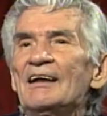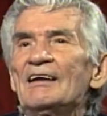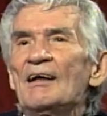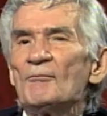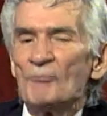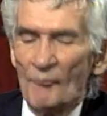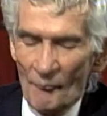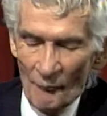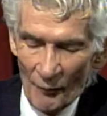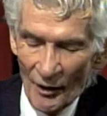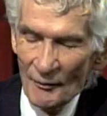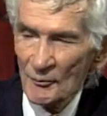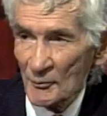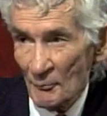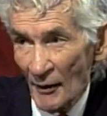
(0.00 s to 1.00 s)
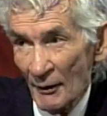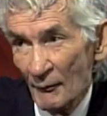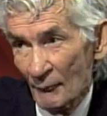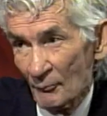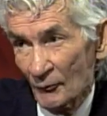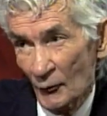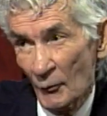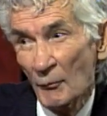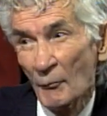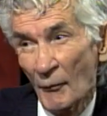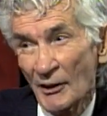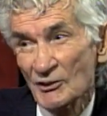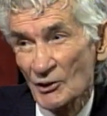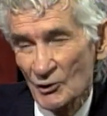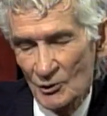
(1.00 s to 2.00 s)
And part of it, remember,
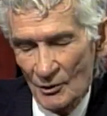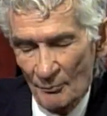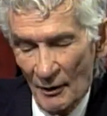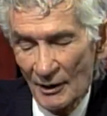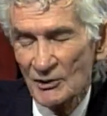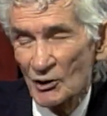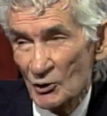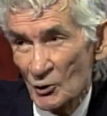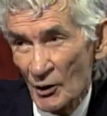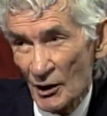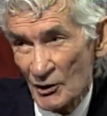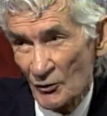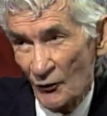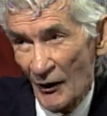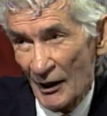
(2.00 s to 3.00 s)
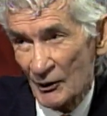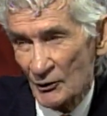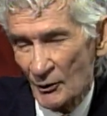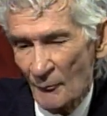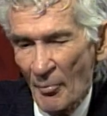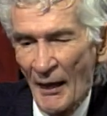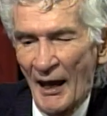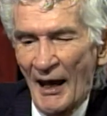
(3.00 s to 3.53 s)
mine's a trust factor.